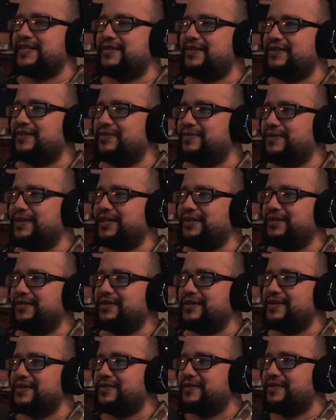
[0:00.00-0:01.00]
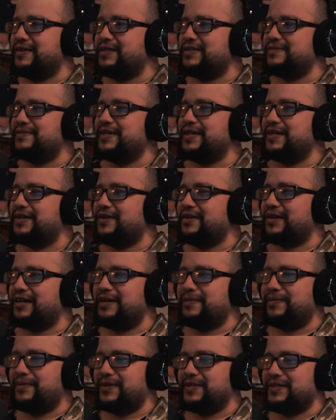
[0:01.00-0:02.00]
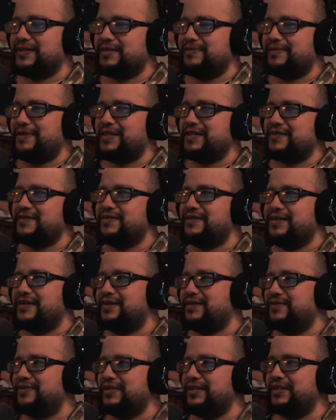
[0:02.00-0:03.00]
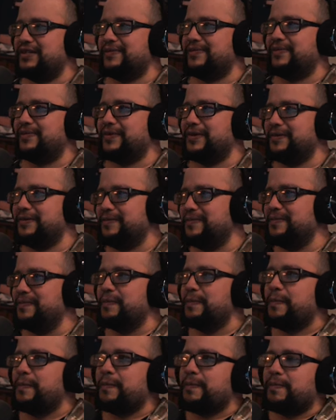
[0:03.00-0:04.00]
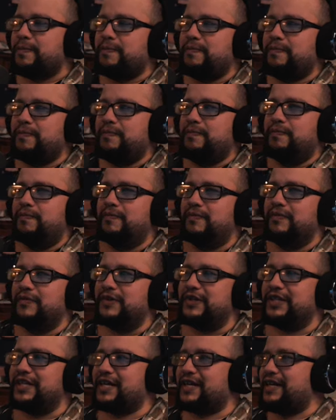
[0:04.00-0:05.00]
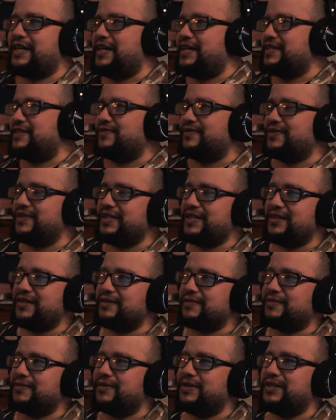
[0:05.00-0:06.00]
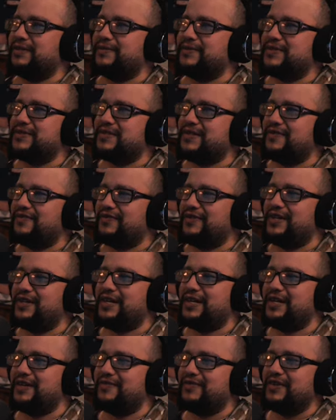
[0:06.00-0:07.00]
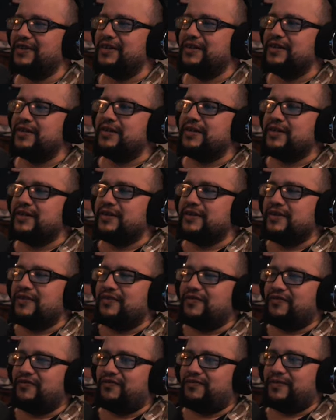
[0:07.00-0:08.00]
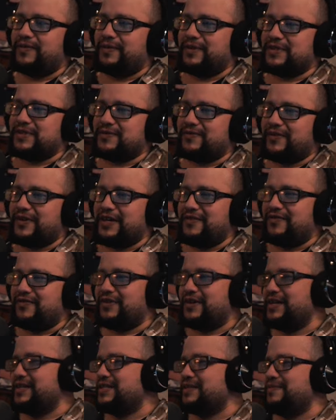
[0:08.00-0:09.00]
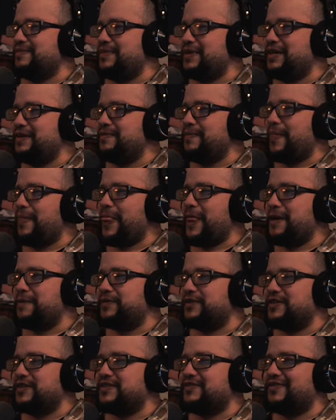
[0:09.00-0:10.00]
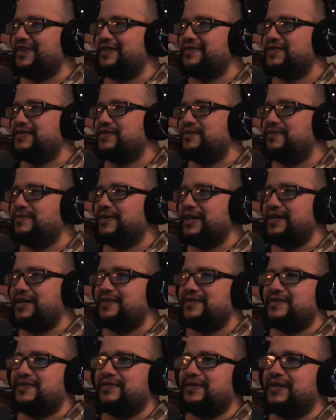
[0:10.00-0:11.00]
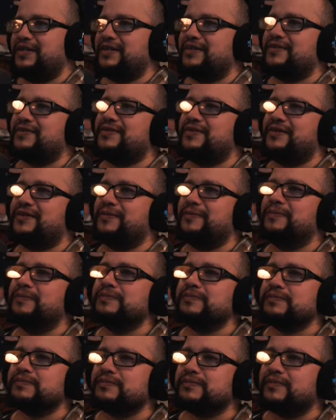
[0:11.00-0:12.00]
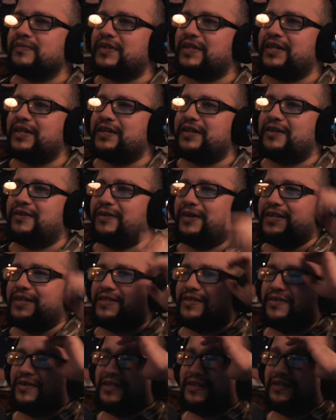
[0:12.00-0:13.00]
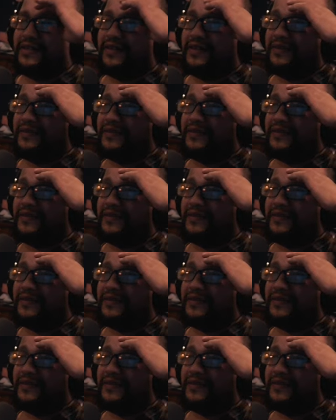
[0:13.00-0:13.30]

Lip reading: of the regular upgrades, we get our Conflicts expansion slot, only level 1. In that case, for the upgradable stuff, we have +5 for anti-beam and +5 to range strength. So getting your range strength up